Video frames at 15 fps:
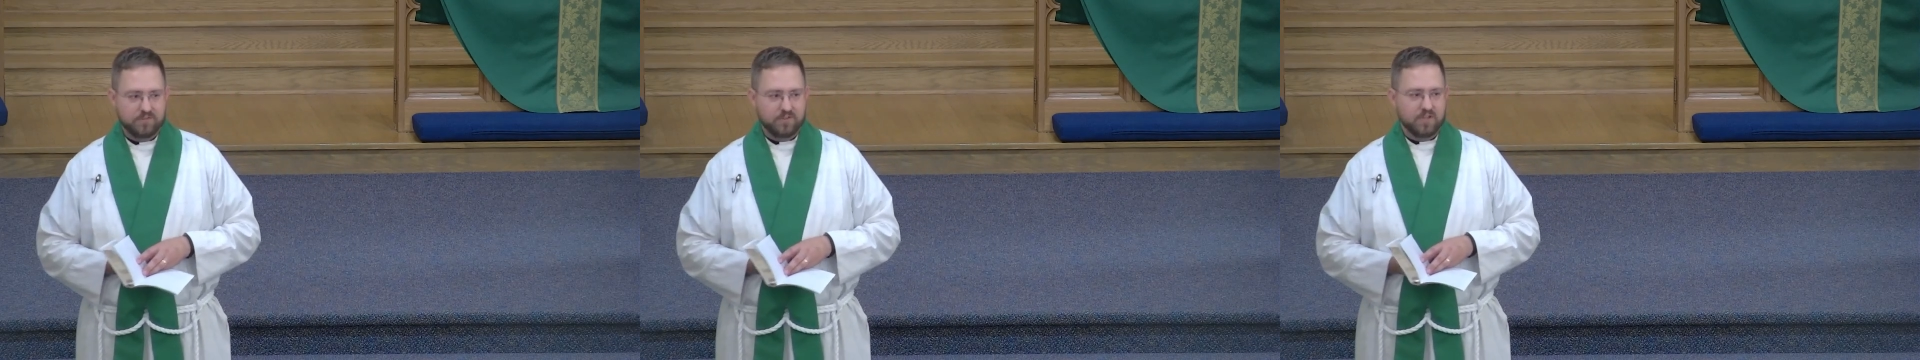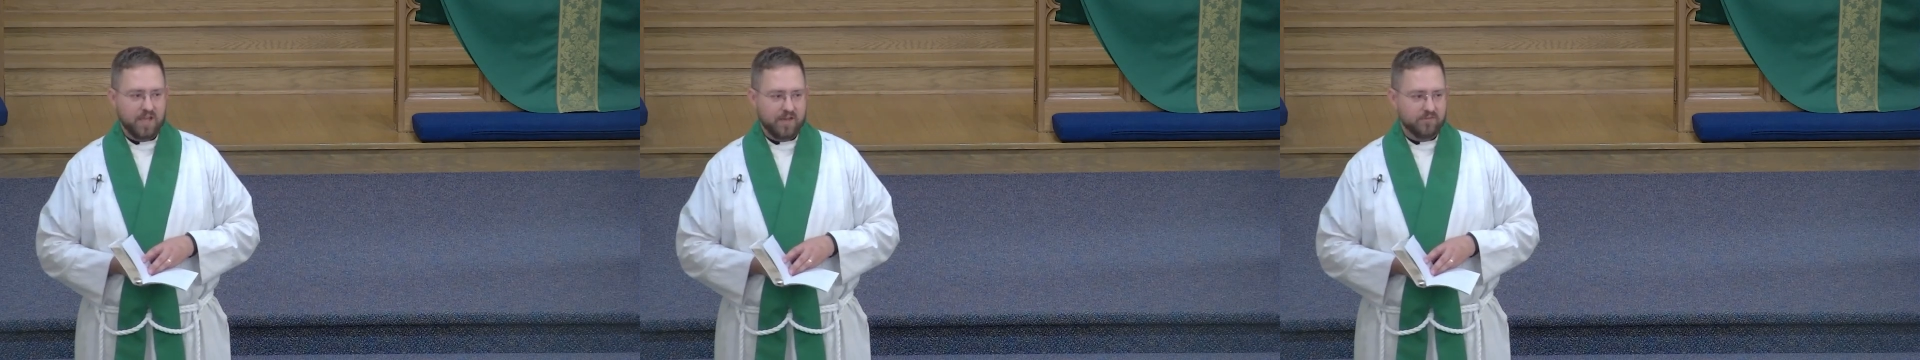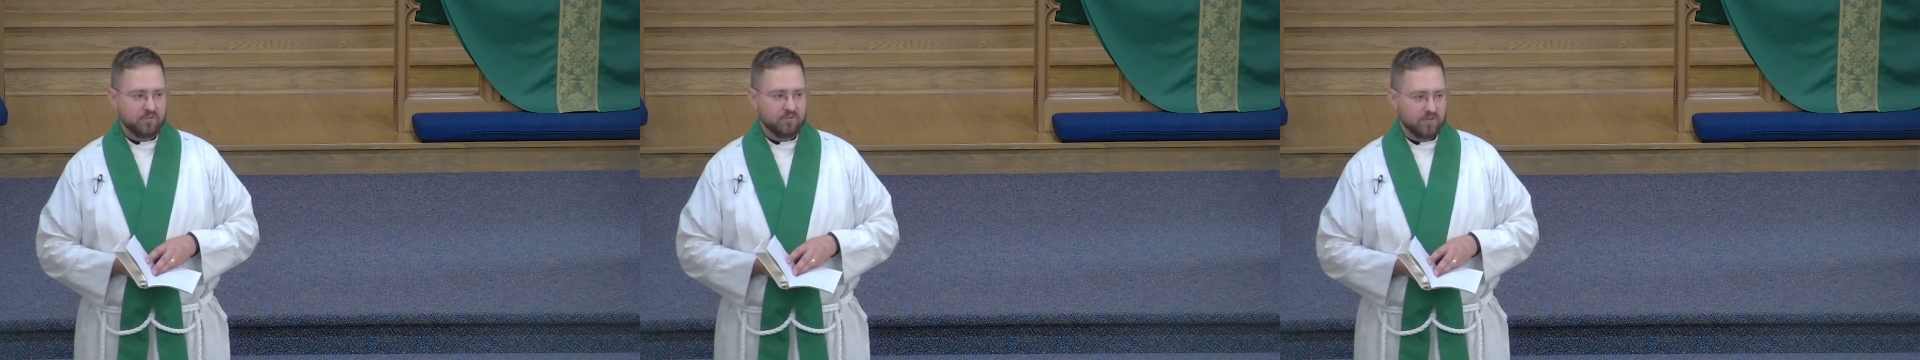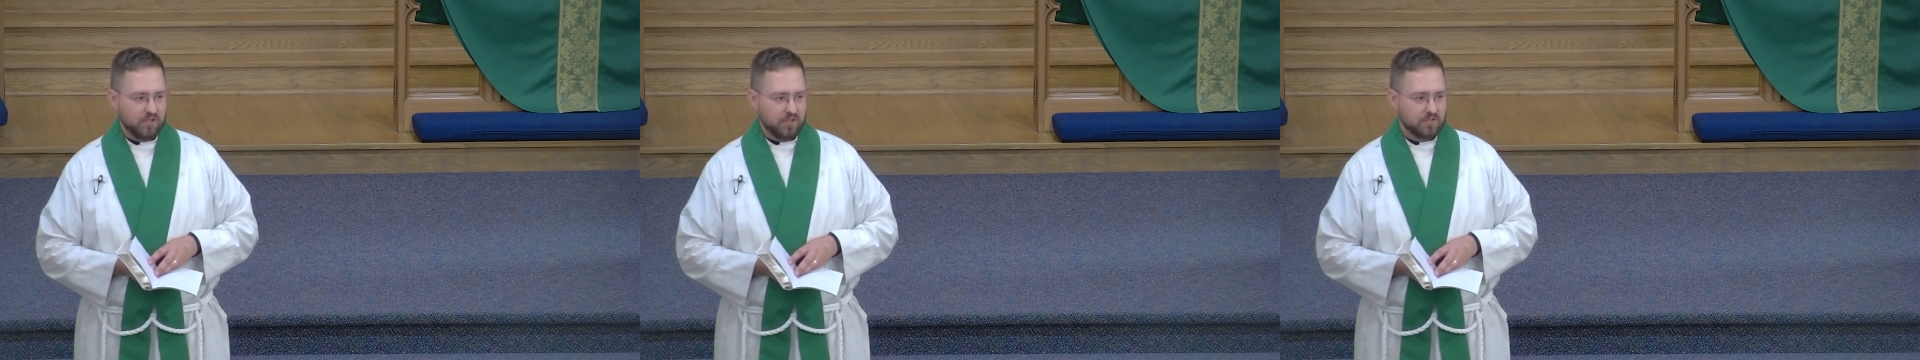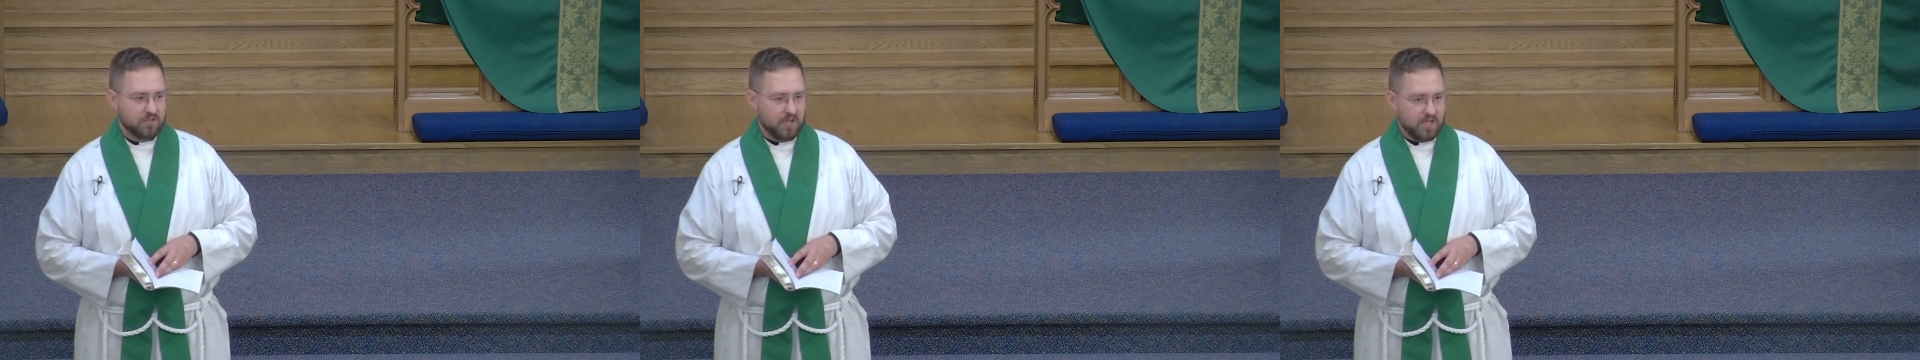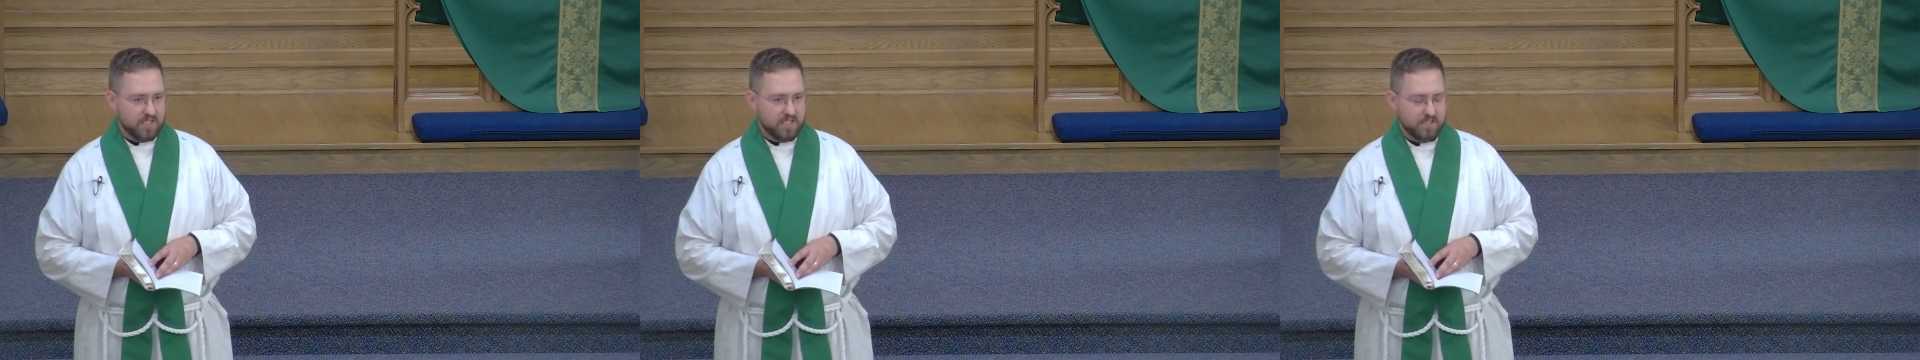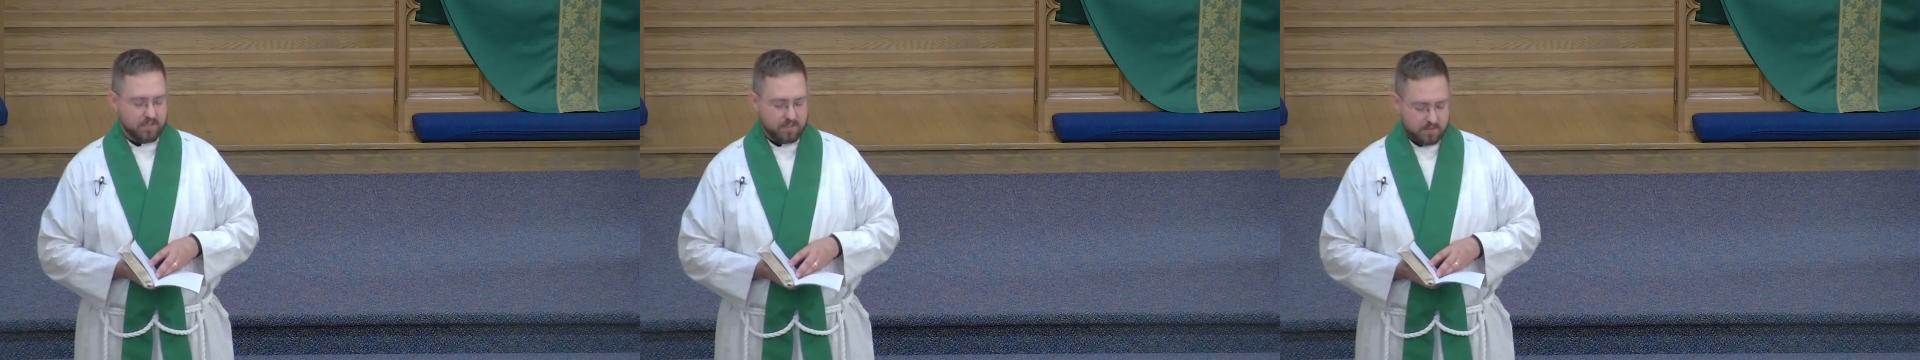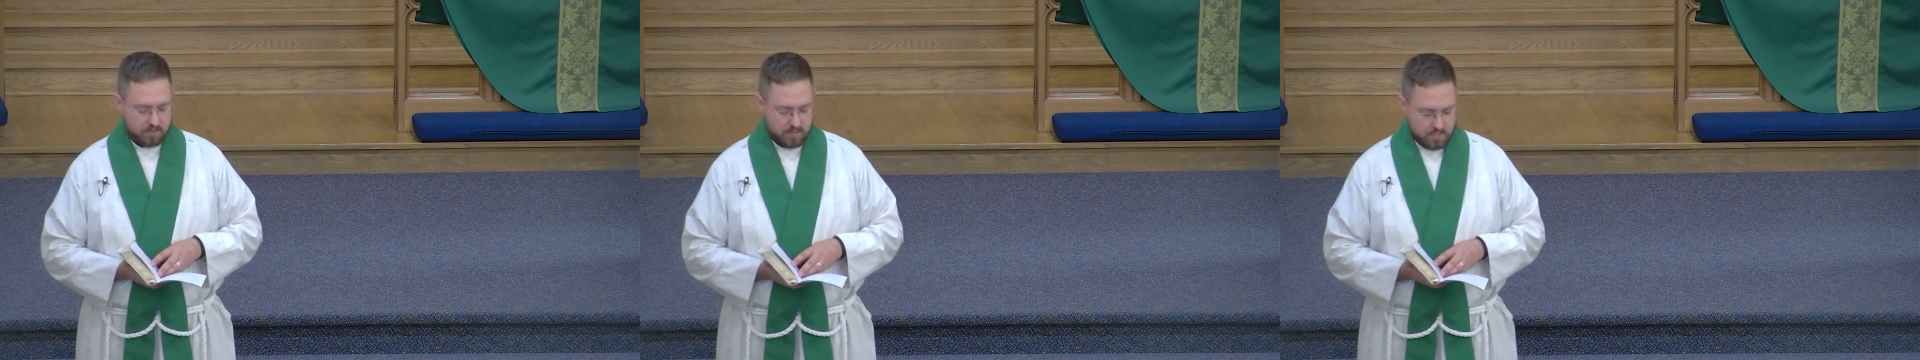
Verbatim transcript: you haven't run across it.